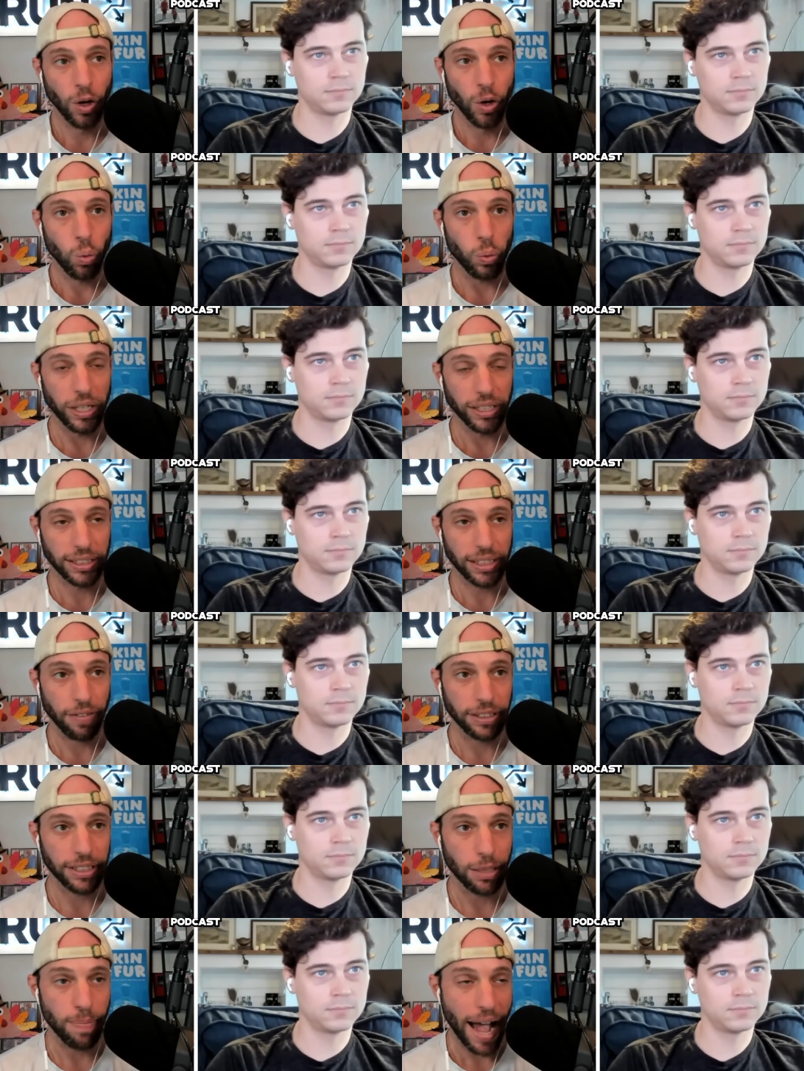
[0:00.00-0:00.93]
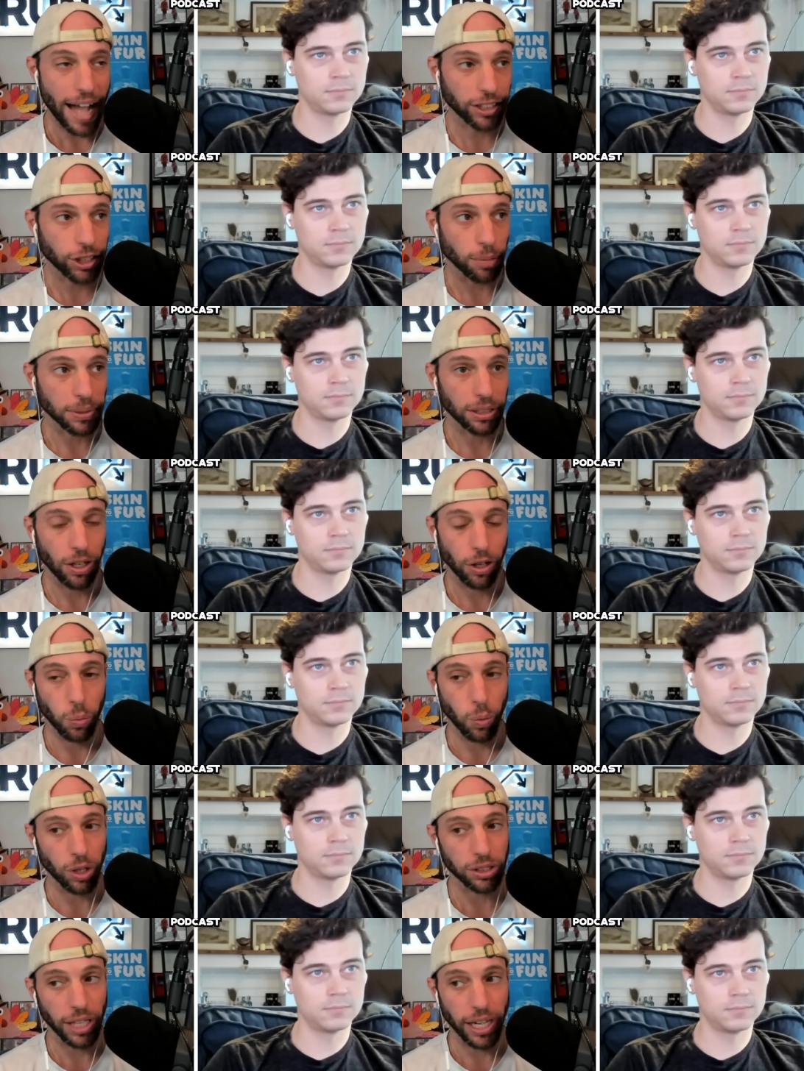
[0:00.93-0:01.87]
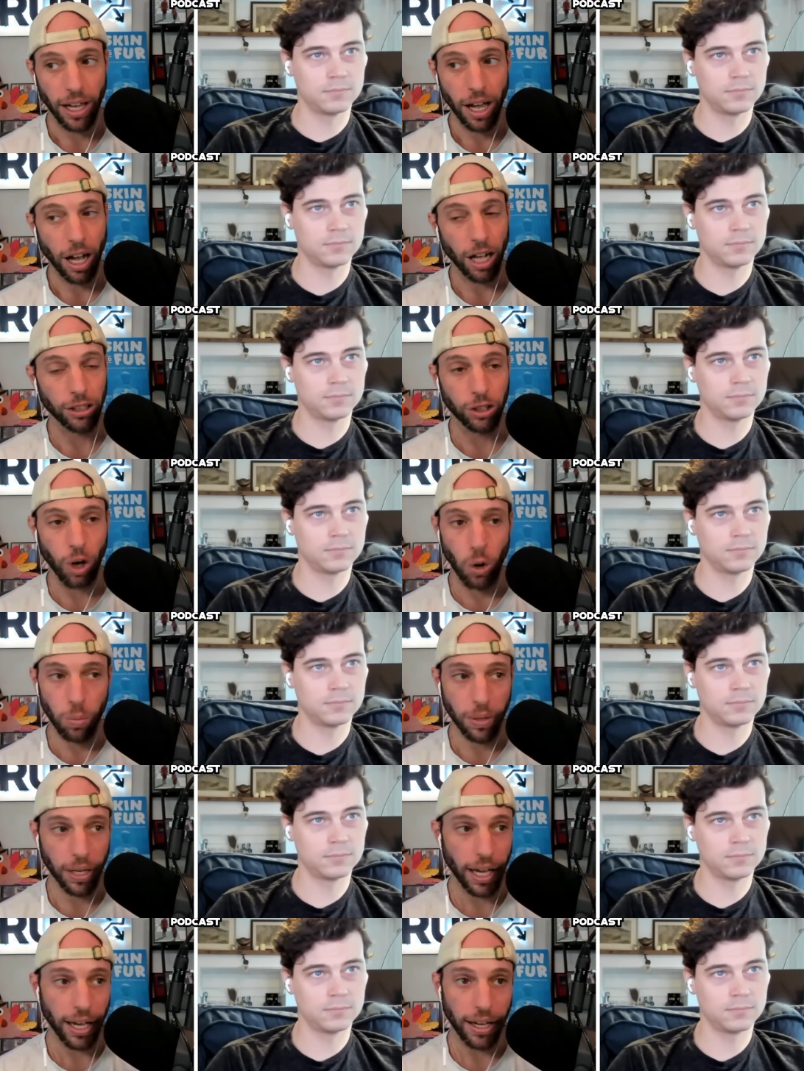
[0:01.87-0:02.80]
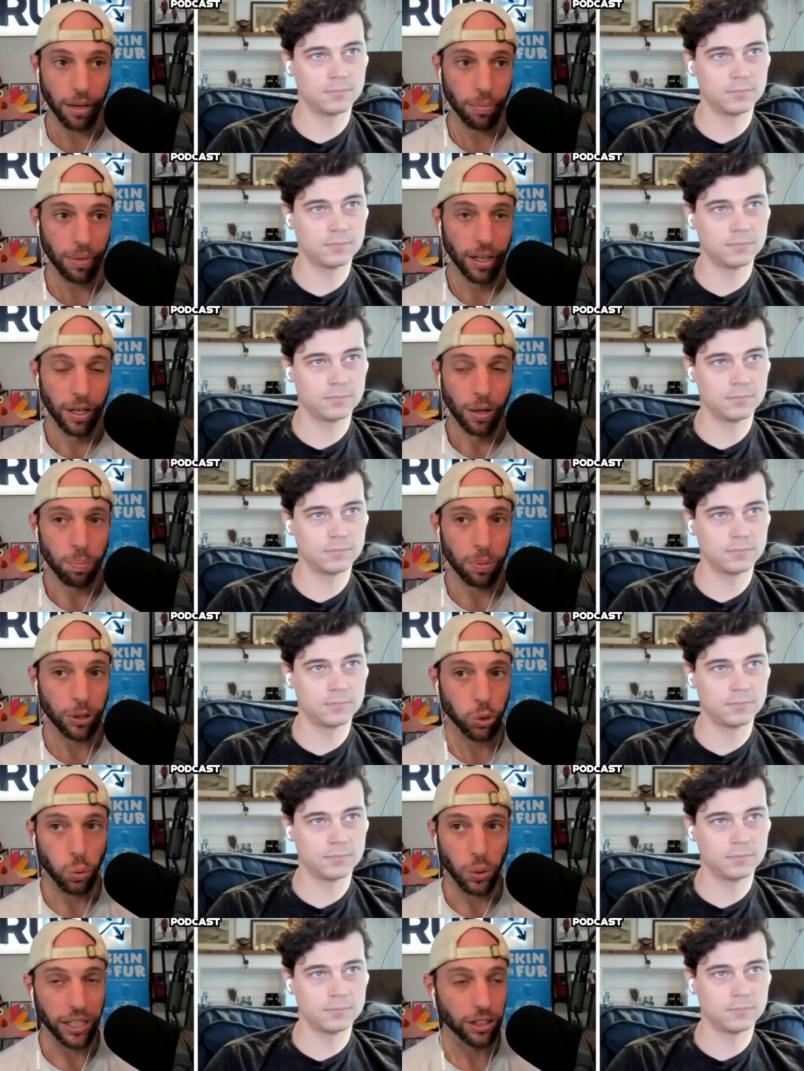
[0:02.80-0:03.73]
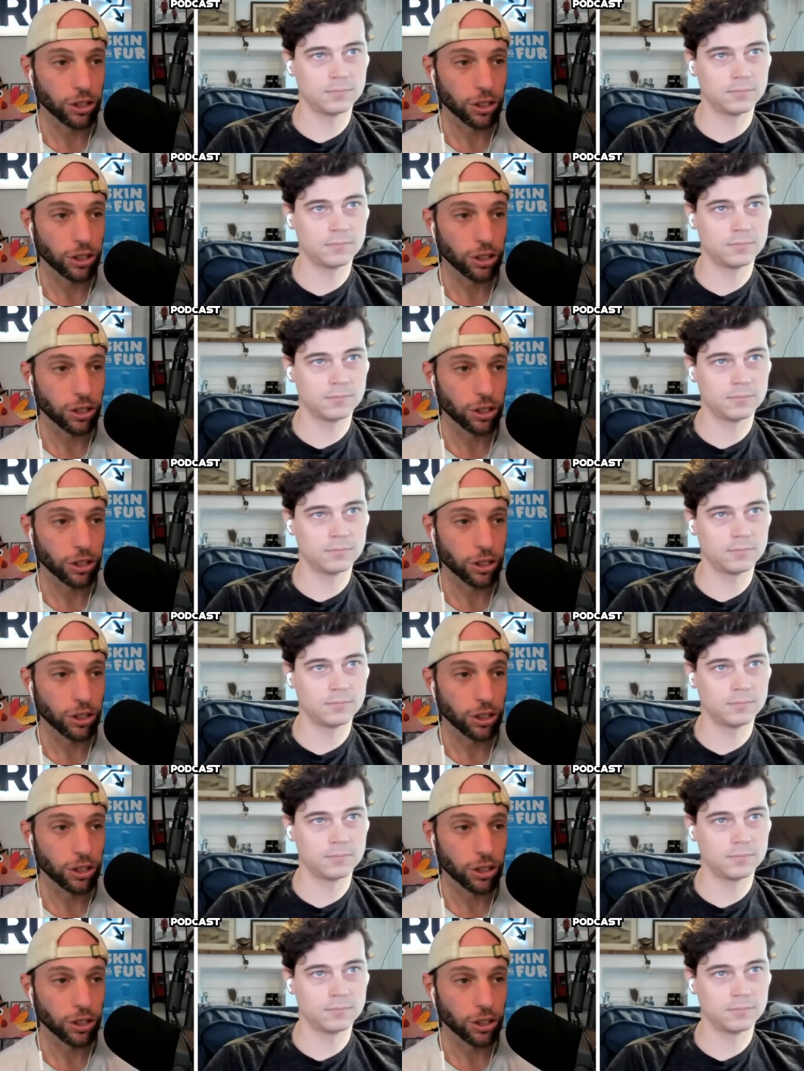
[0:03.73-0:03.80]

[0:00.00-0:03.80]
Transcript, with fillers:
Speaker 1: week 17 matchups. In other words, like a dome game between